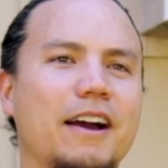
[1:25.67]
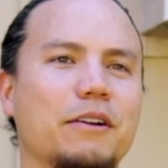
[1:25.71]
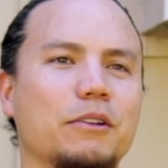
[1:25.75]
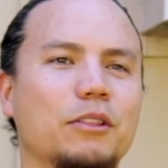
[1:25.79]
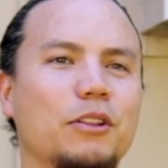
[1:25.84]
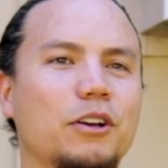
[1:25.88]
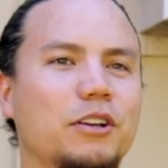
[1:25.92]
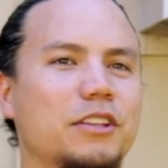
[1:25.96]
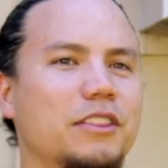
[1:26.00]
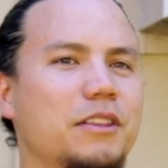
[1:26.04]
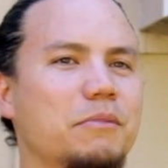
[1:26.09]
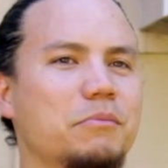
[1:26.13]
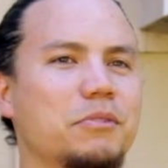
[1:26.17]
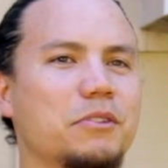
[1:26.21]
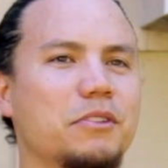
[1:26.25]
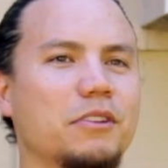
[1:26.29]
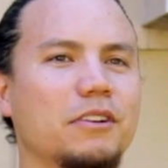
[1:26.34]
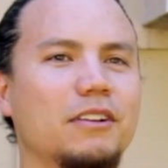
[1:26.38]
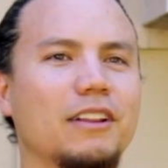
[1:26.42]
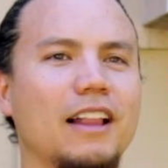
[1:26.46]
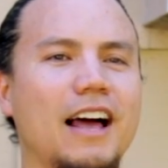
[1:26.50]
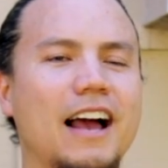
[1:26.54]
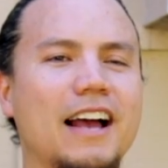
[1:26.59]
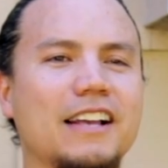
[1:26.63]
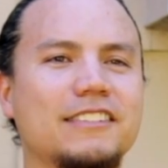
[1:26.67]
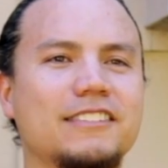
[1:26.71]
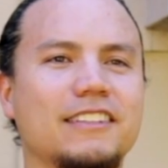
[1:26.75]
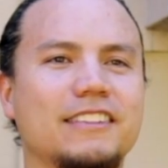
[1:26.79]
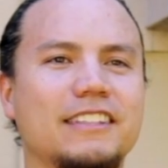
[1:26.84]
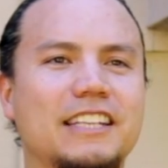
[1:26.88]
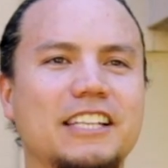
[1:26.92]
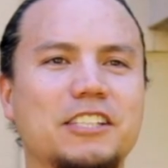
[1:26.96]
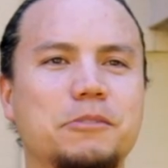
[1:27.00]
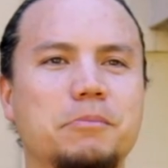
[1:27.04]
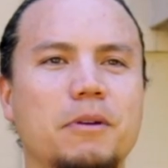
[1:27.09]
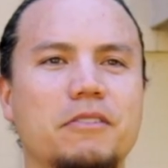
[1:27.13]
I would look at them through the glass
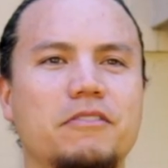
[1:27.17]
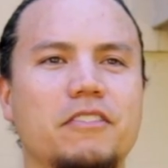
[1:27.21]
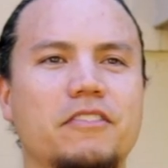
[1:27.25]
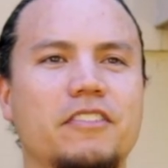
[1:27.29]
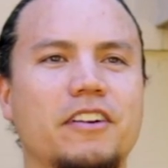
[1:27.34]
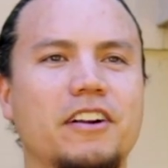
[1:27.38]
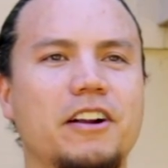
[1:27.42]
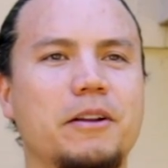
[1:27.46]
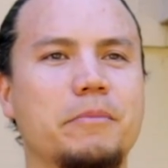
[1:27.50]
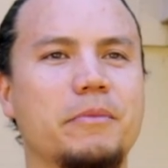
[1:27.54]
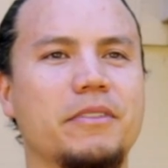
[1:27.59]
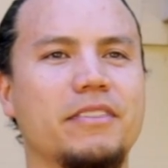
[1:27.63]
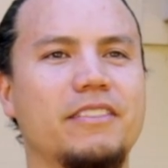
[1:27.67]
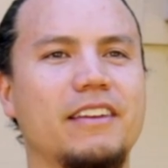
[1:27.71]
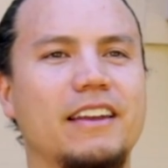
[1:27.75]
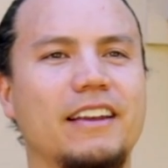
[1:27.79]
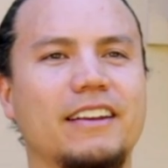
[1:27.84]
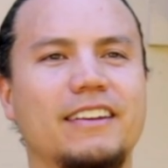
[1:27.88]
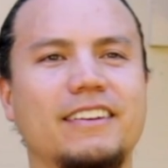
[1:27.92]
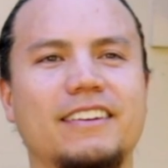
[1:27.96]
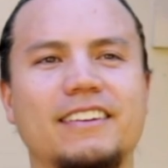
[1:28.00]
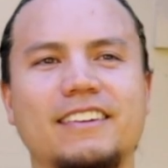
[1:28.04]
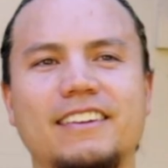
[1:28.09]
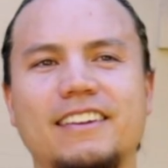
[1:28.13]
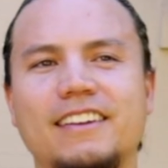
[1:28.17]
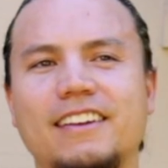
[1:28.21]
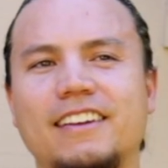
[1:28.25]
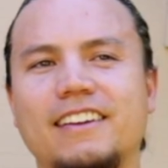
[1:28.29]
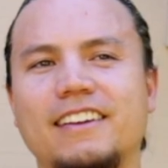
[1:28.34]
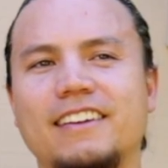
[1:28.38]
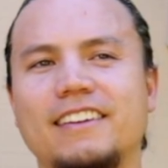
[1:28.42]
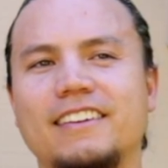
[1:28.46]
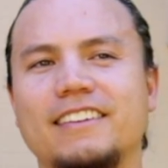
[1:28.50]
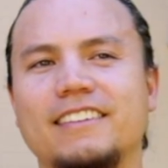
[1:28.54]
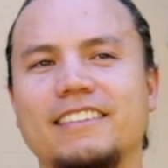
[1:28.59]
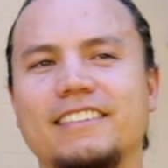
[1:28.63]
at the East Bay Vivarium and think,
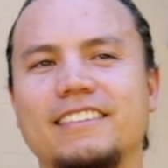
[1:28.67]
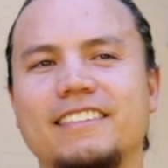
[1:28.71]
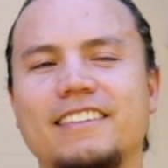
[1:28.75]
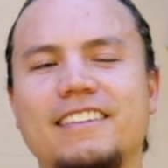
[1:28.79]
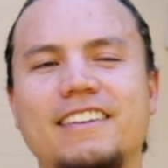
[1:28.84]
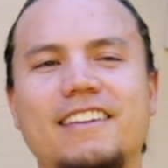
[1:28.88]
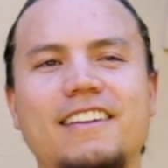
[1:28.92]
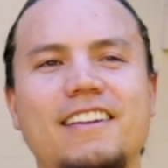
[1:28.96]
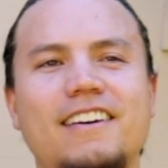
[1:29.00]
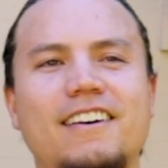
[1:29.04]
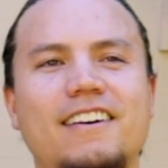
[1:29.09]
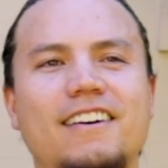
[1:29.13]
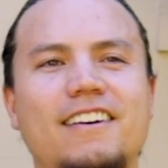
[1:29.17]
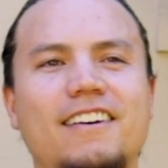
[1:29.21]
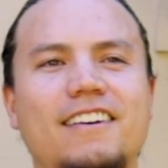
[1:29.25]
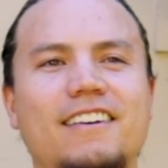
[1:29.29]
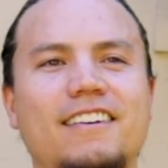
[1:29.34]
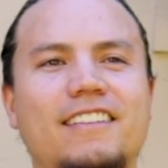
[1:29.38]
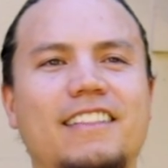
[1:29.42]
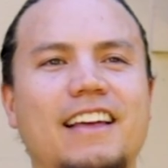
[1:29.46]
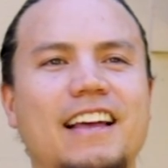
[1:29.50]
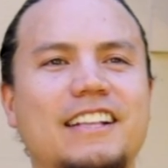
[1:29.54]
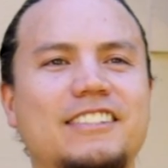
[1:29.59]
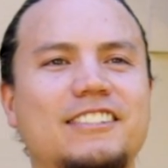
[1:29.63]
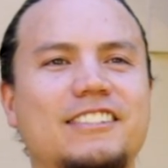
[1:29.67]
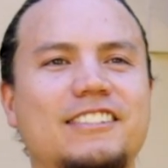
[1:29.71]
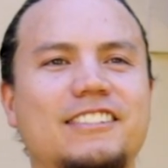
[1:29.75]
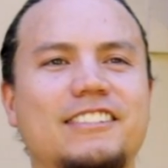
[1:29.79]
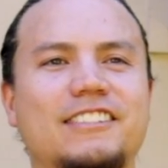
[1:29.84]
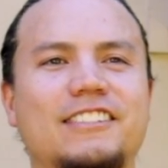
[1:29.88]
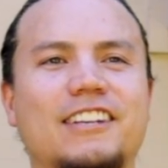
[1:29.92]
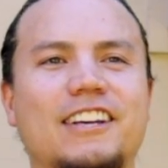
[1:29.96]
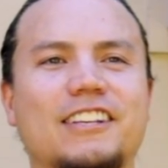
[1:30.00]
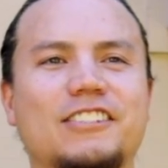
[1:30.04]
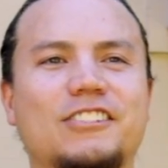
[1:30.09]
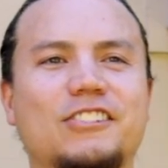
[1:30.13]
no, that's
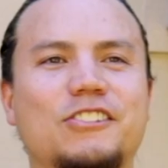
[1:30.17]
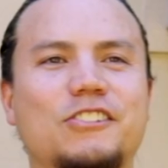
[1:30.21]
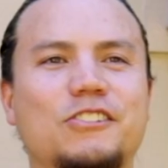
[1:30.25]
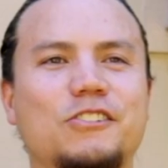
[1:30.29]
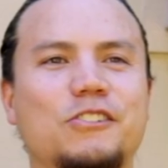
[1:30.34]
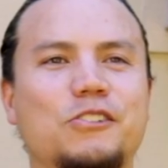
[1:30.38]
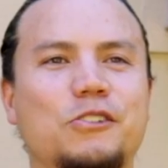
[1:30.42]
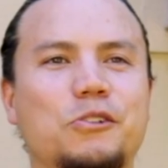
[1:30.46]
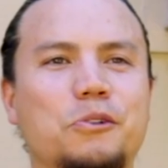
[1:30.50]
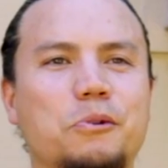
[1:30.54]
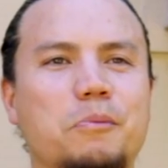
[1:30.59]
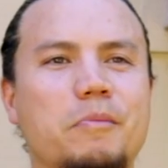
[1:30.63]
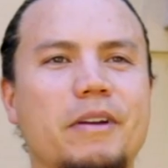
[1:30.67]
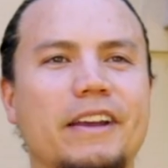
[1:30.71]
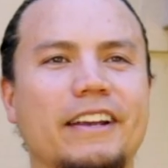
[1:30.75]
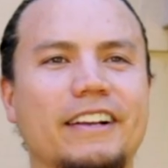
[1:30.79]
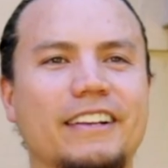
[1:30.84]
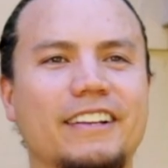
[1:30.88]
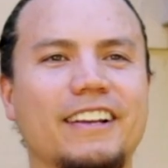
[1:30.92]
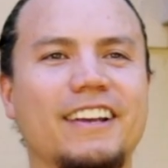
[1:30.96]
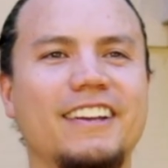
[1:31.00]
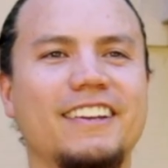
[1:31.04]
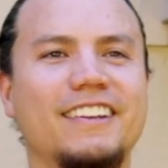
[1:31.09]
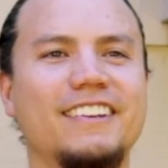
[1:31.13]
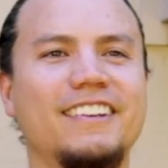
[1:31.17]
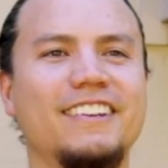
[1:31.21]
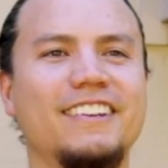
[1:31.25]
just too big.